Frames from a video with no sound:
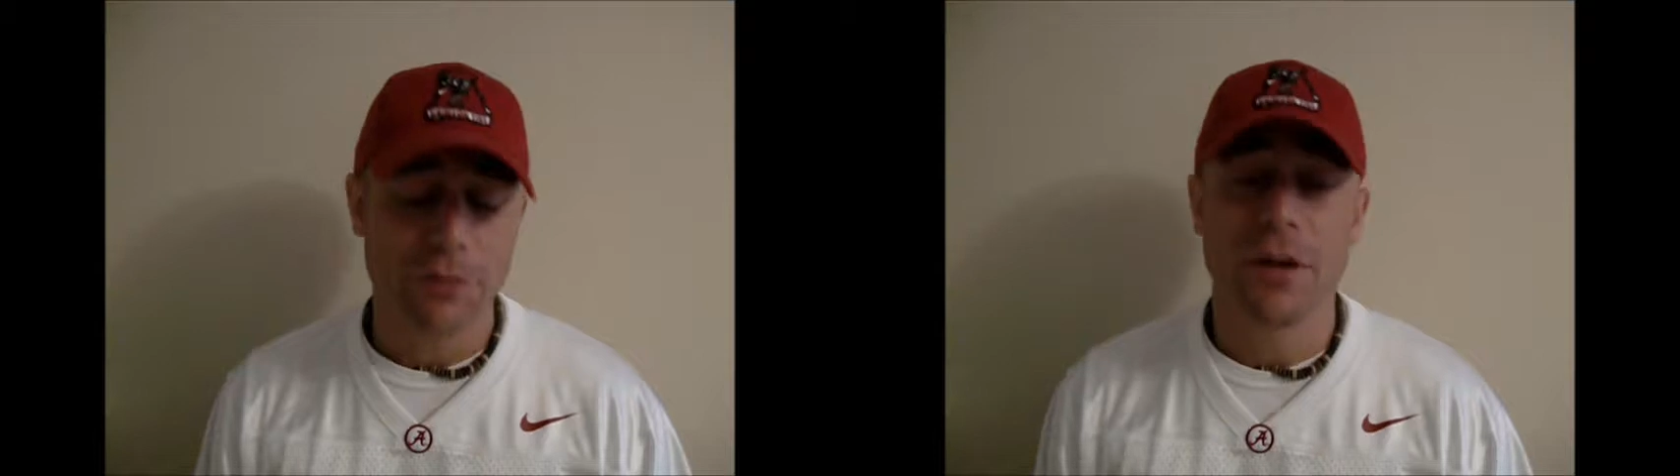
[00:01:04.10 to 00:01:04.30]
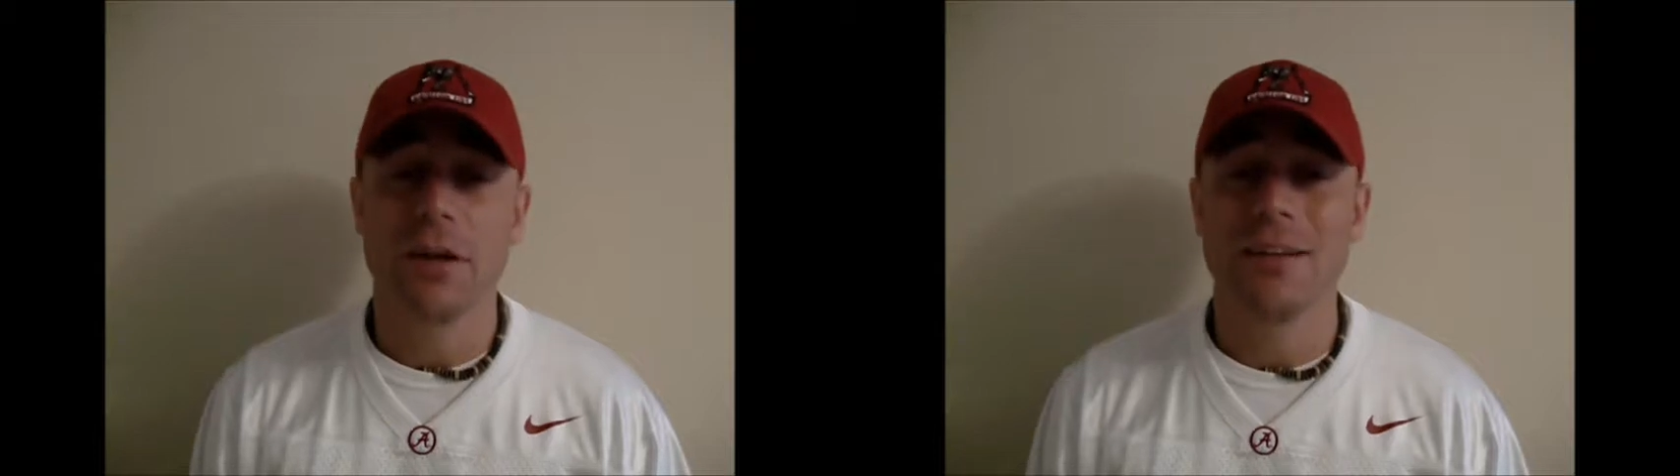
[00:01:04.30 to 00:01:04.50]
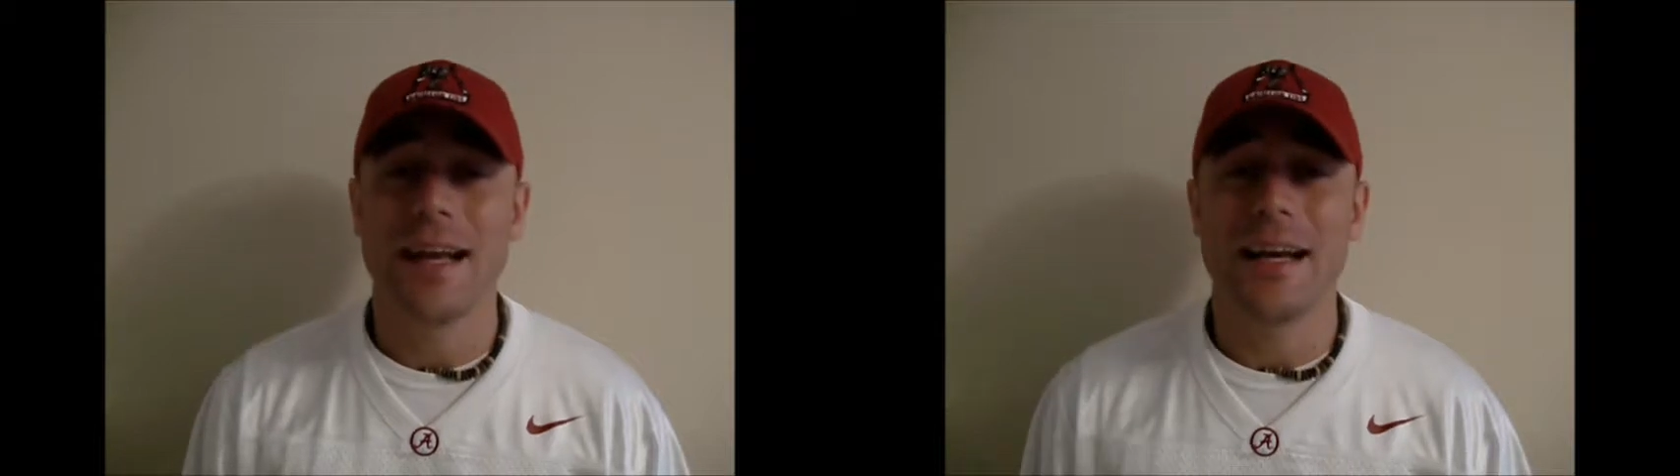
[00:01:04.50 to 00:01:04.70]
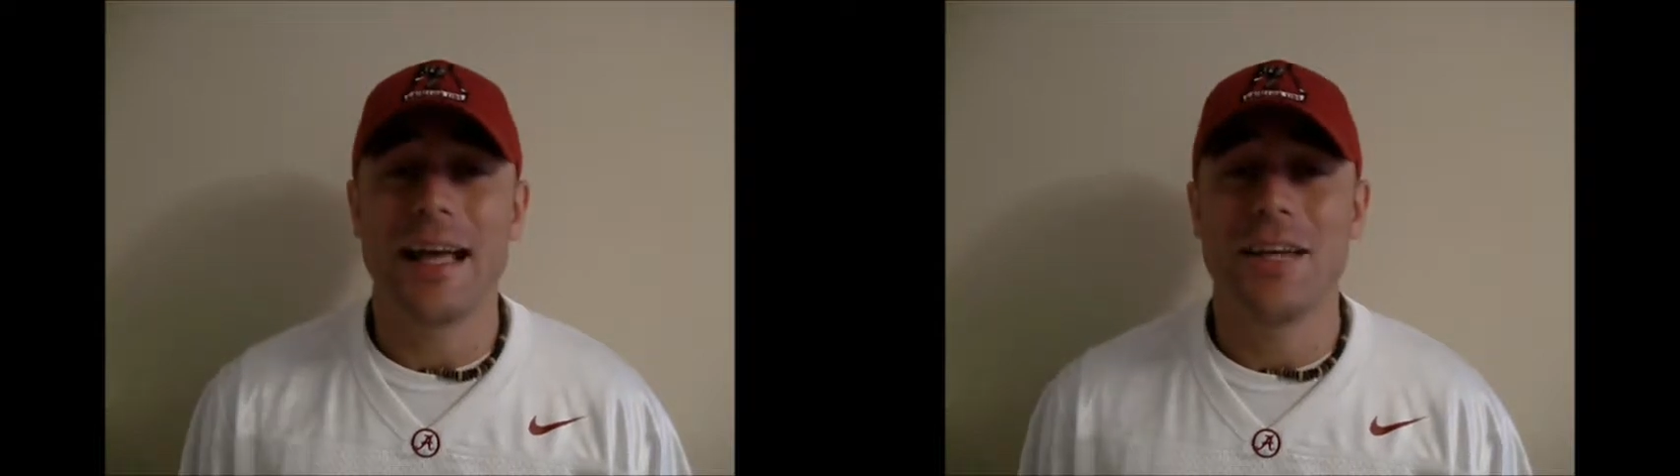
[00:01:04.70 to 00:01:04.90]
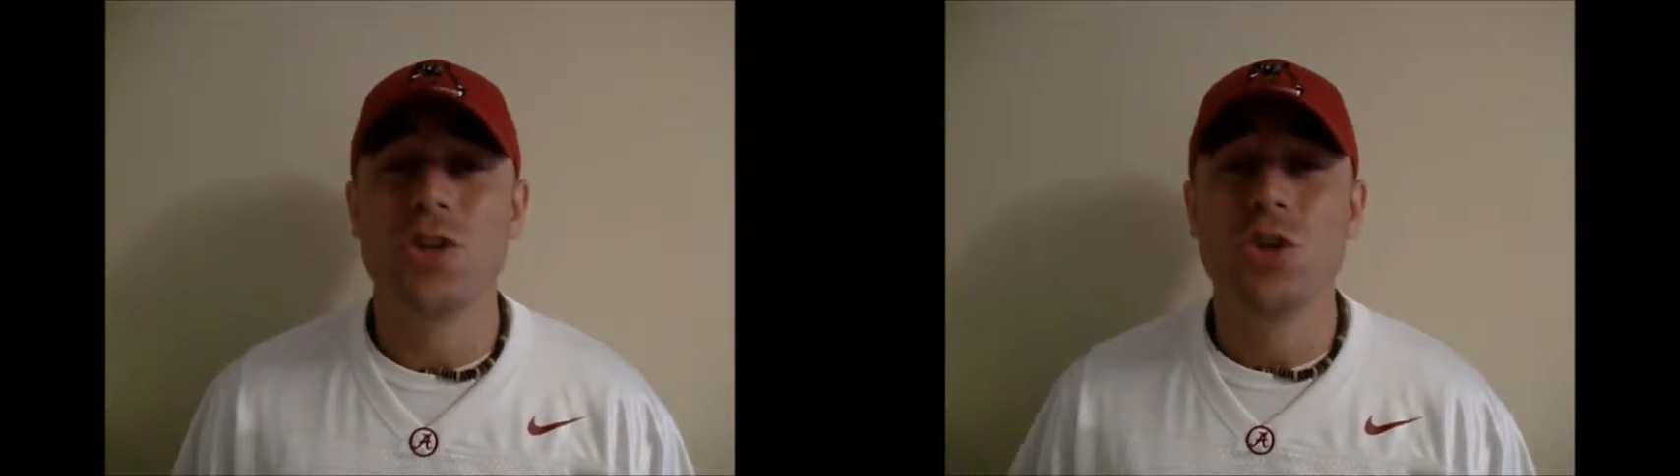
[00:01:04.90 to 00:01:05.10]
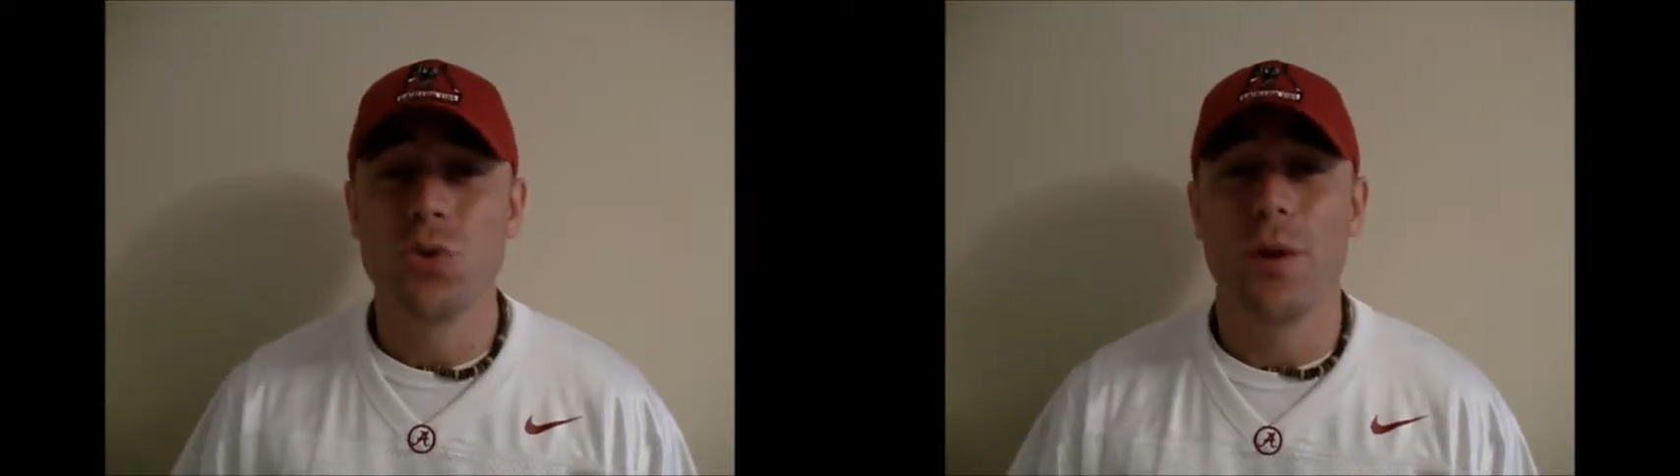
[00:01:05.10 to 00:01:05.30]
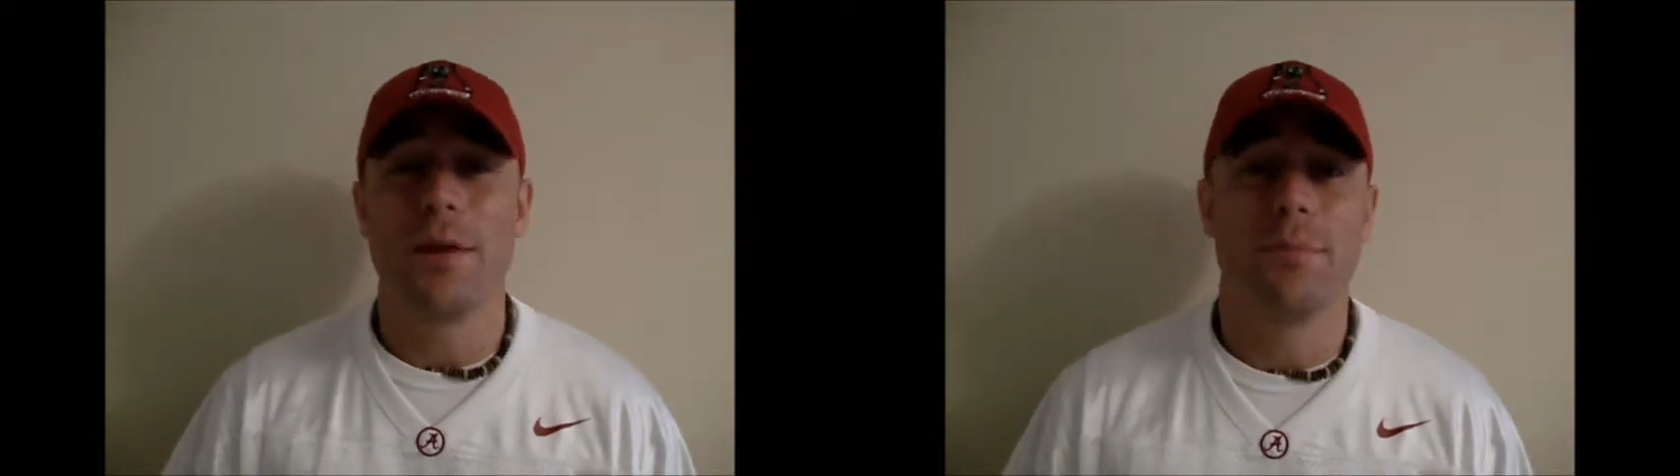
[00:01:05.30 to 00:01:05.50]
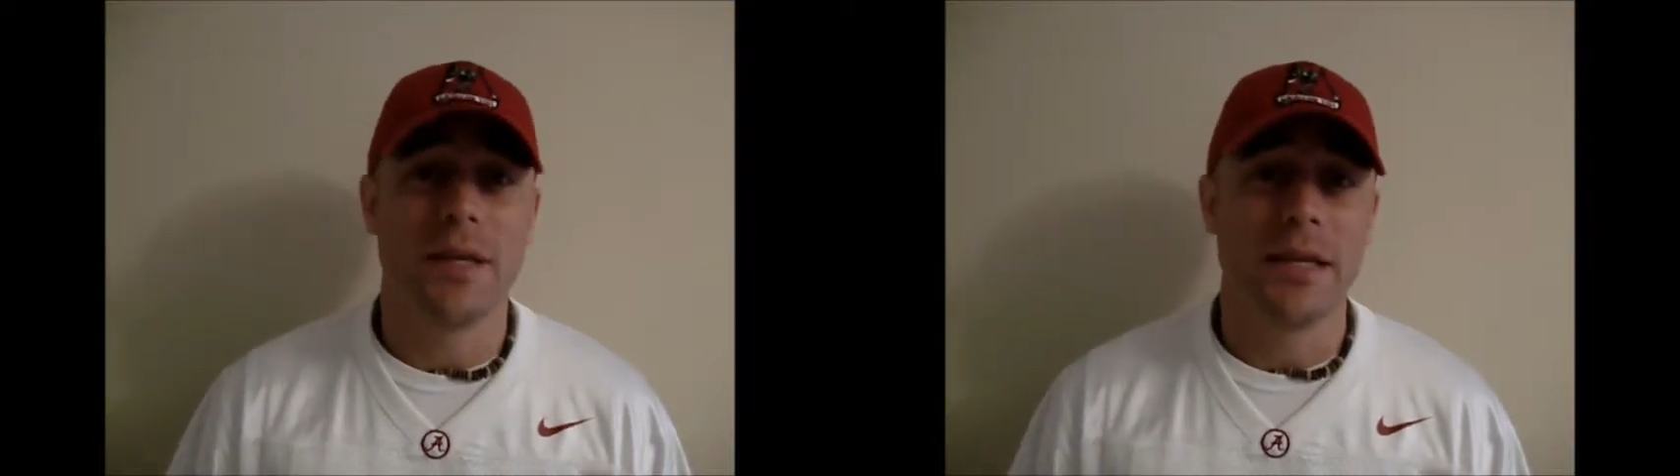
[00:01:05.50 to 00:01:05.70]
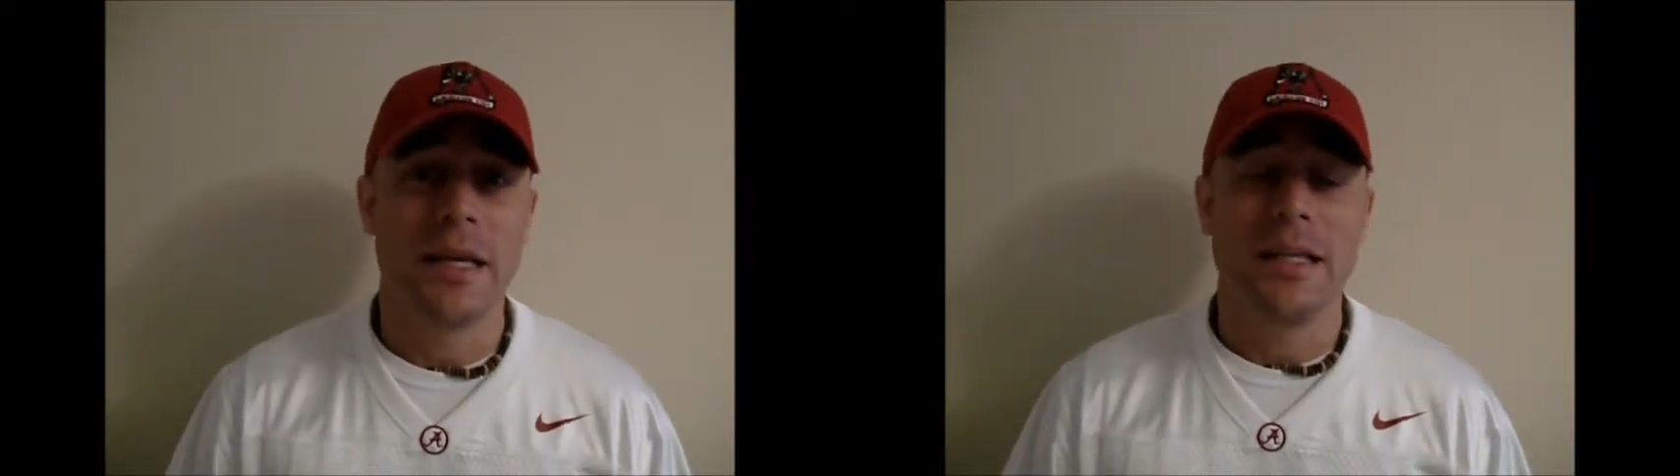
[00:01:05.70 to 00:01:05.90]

Carolina and UAB.